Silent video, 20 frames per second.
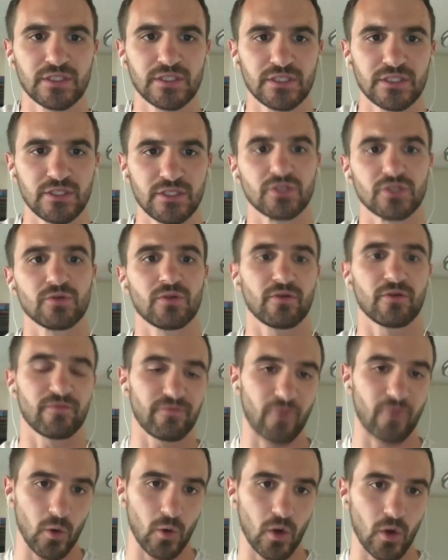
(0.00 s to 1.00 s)
to do the
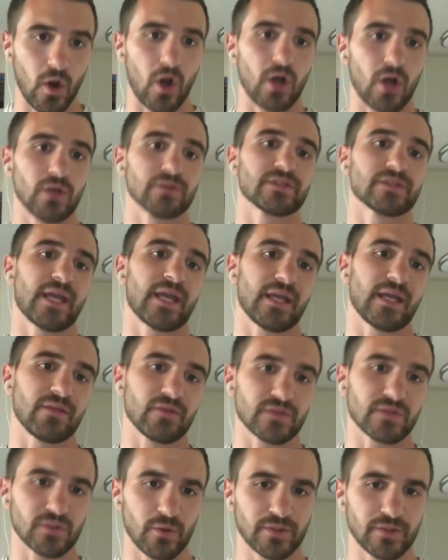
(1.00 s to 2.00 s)
phone calls and the
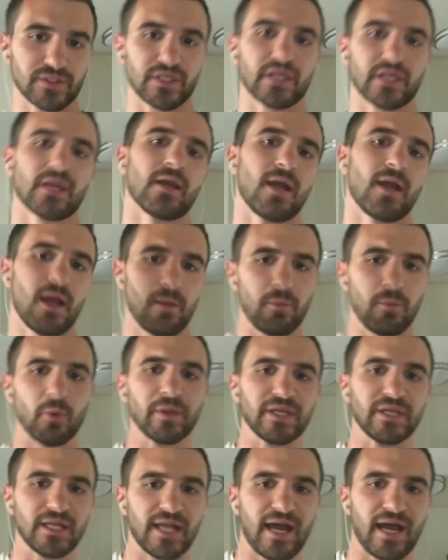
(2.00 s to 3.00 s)
sourcing. But we
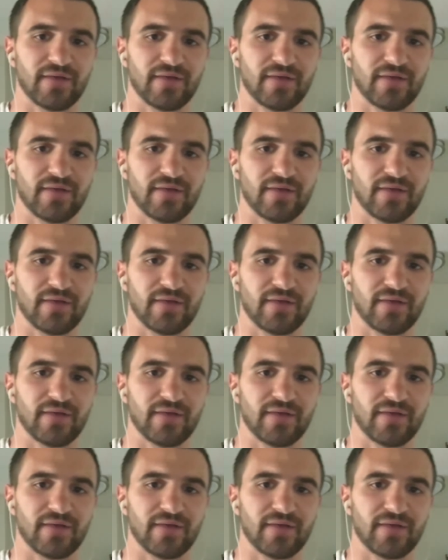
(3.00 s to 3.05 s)
did have